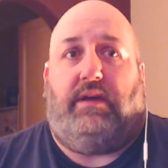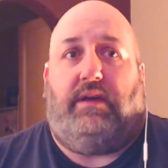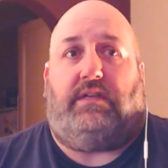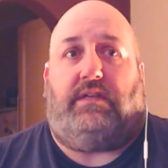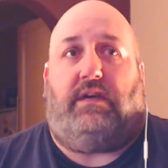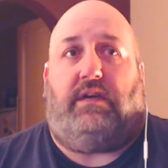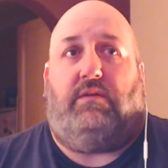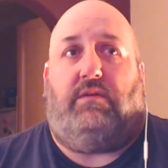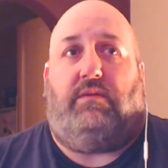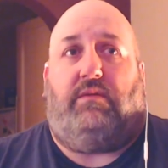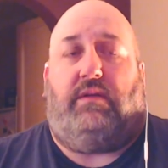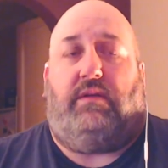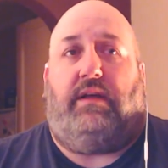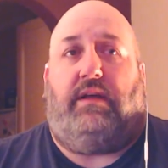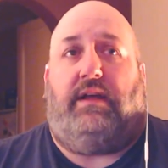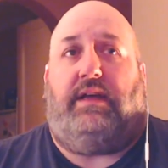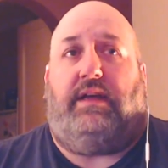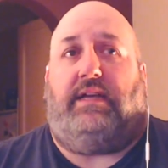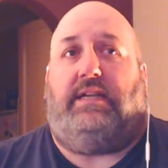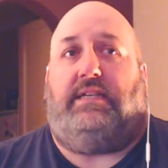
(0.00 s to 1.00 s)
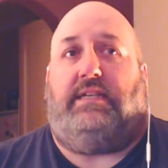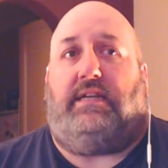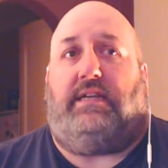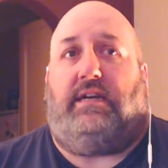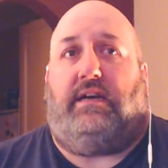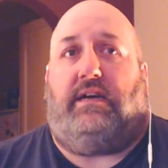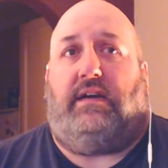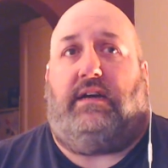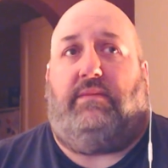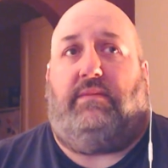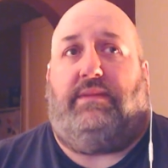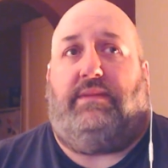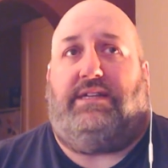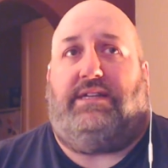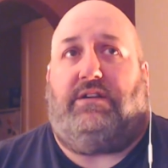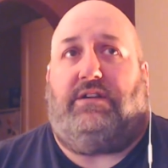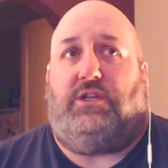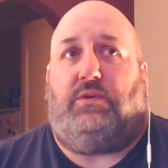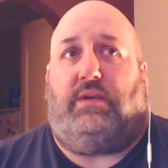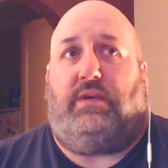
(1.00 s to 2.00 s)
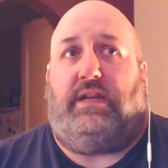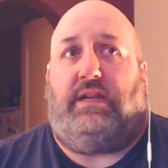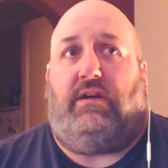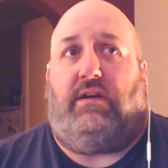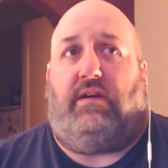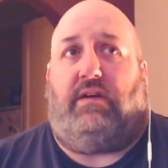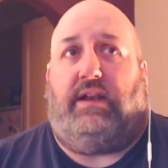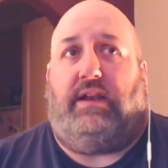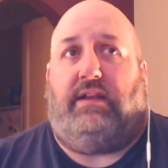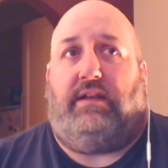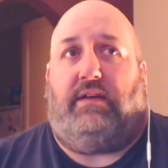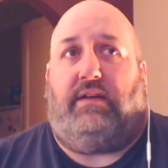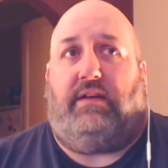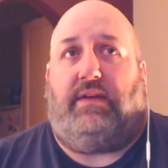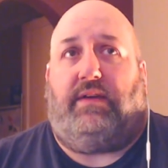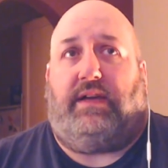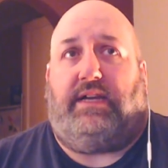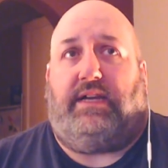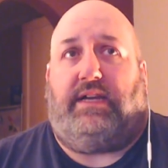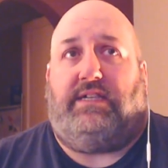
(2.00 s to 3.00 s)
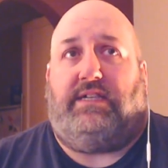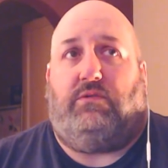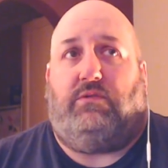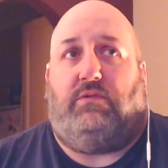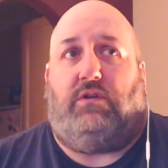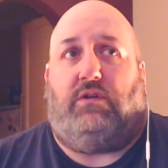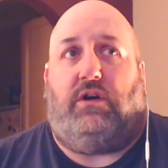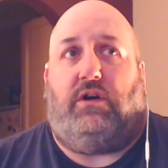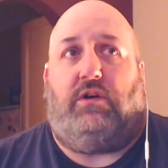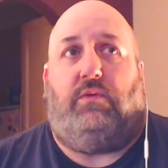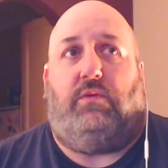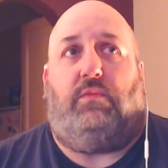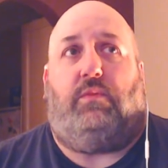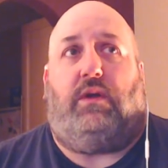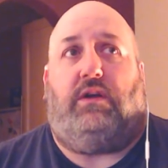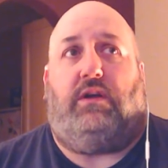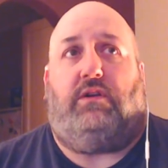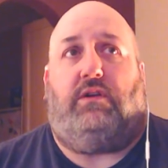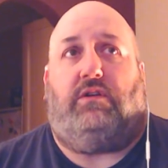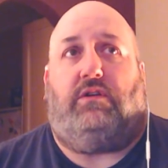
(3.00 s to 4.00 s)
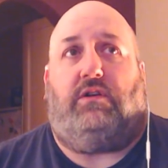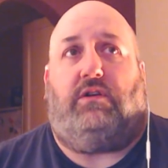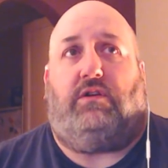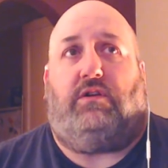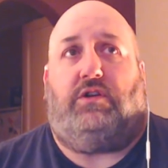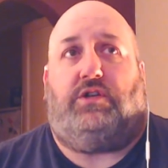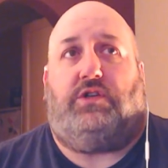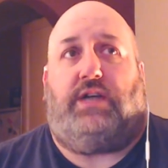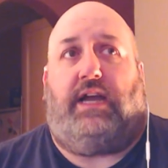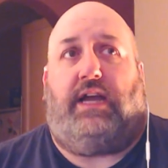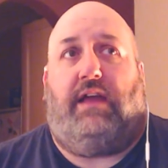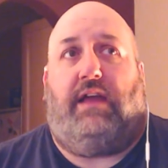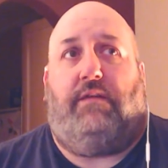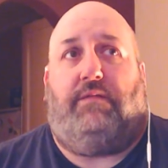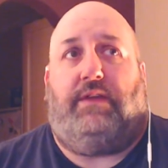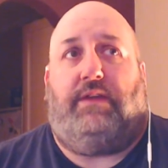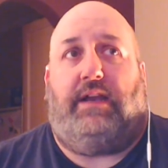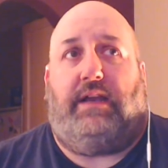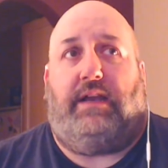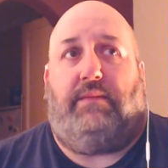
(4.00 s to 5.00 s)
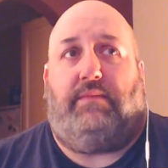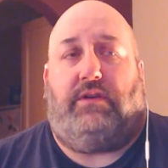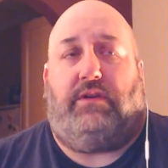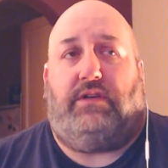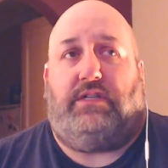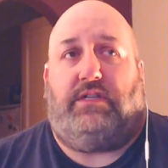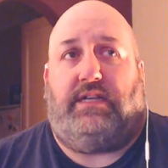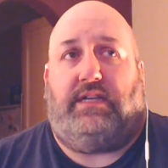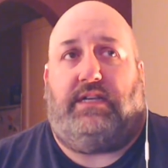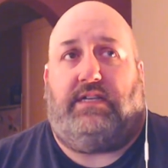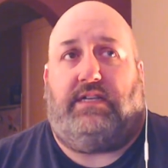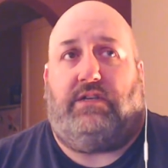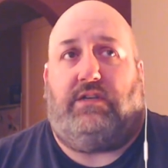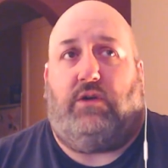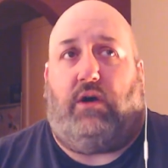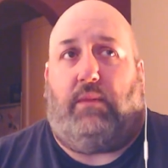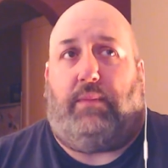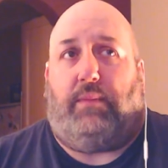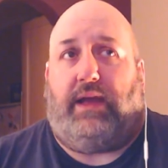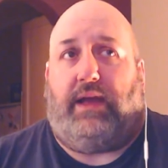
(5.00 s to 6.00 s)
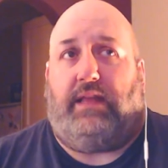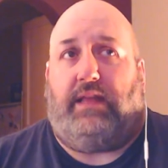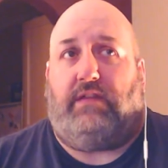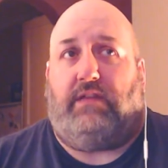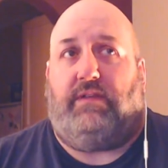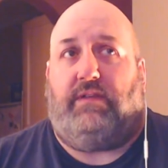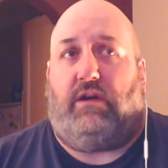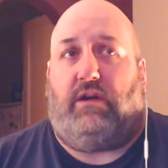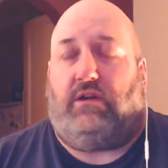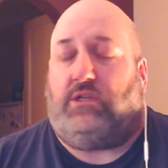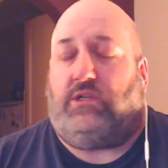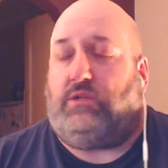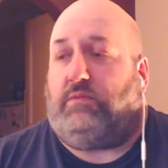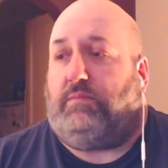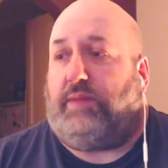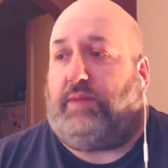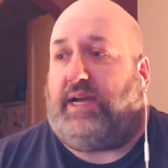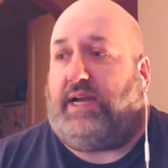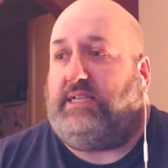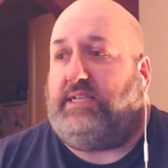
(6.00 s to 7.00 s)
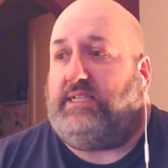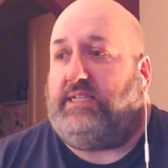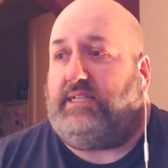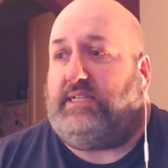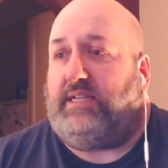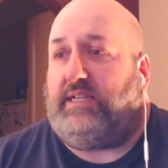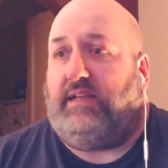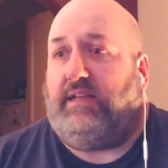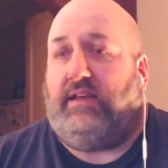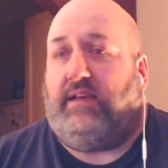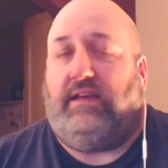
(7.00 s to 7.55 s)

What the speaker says: So he's only 29. I think he's still got one good contract left in him because he is not a player that relies on pace, is he?